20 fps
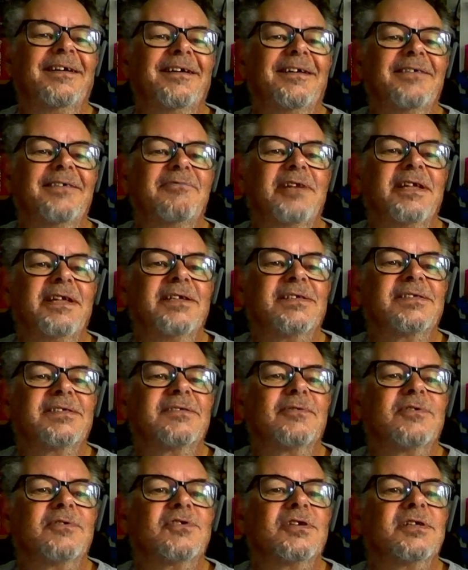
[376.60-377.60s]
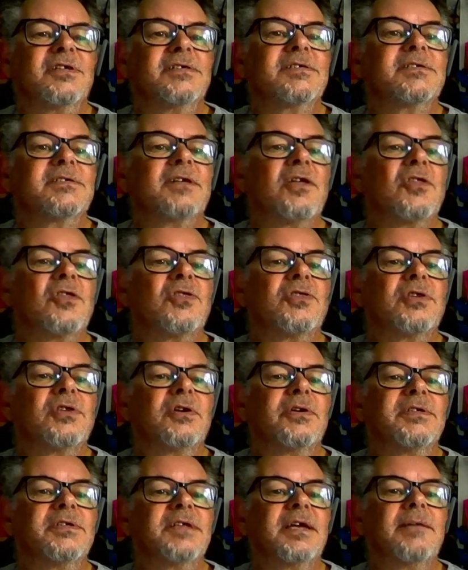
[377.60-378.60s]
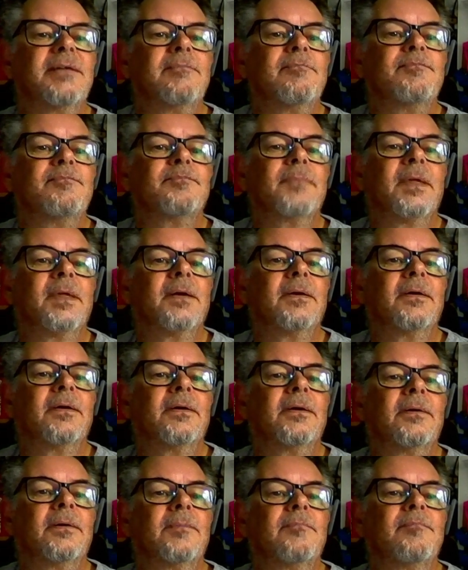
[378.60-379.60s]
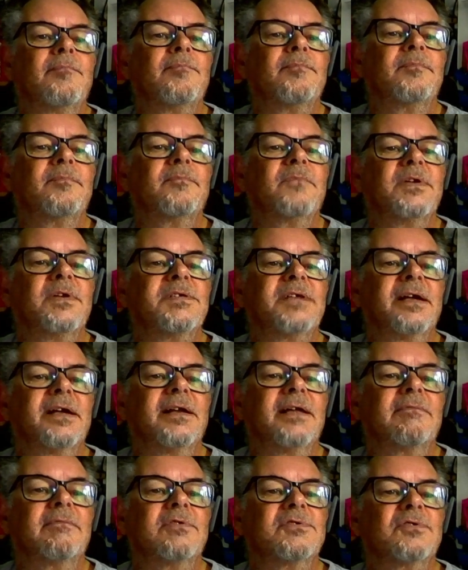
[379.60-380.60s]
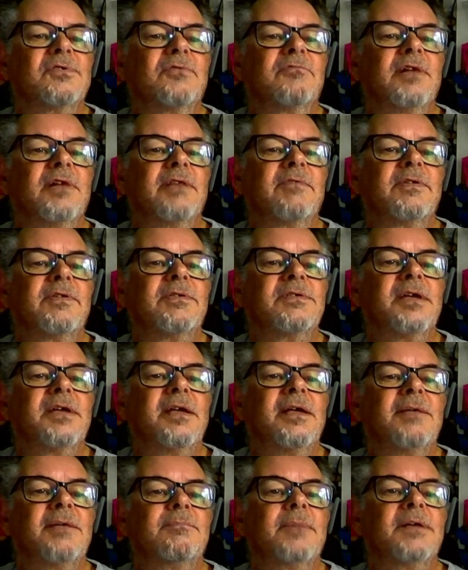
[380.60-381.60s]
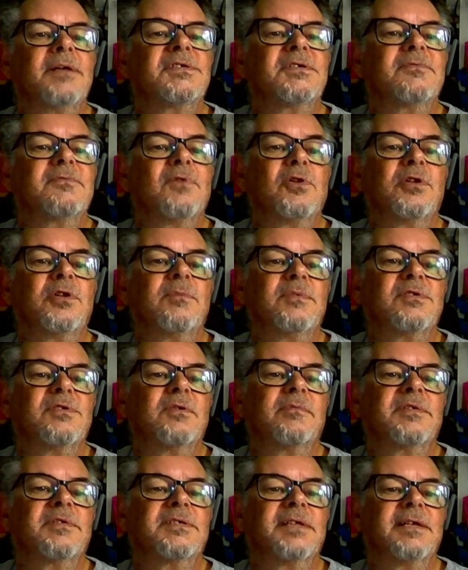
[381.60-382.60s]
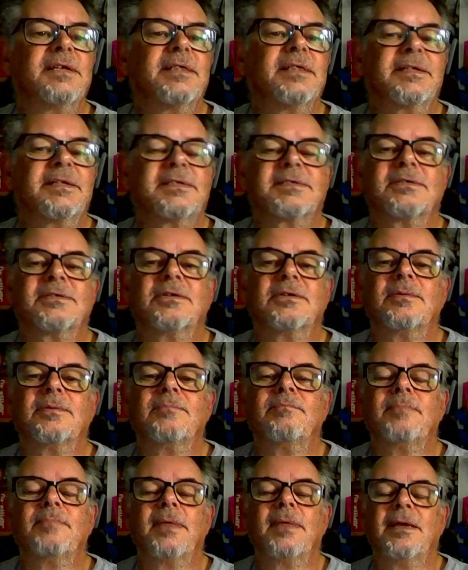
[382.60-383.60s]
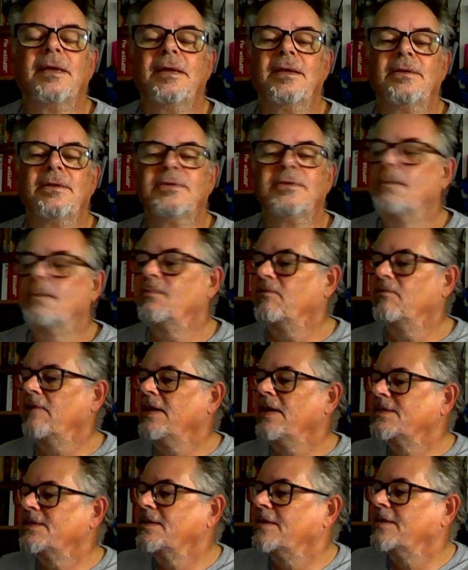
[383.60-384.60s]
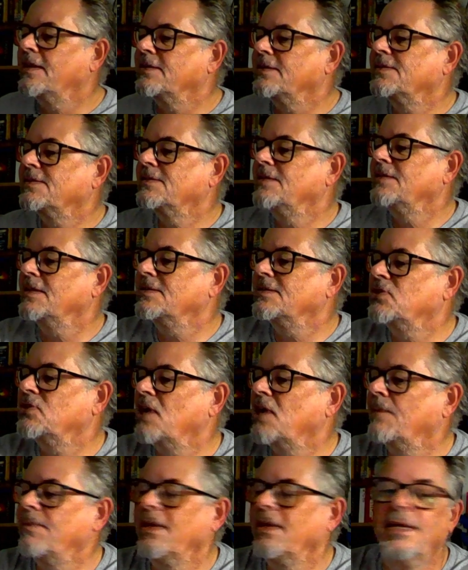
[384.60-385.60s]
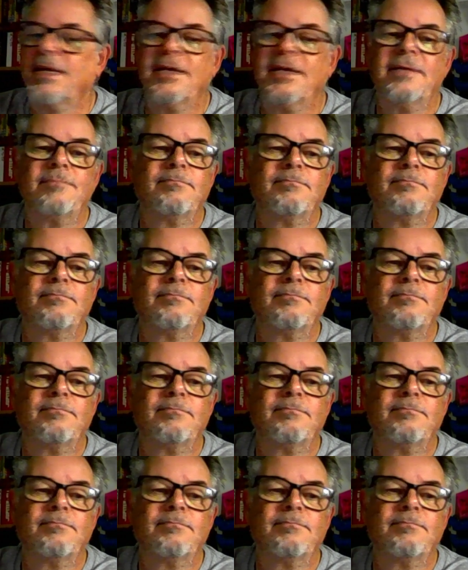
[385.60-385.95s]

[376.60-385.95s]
release, which is 30. VCA level is not relevant. Master volume is obviously, that's number 8, that's this chappy here,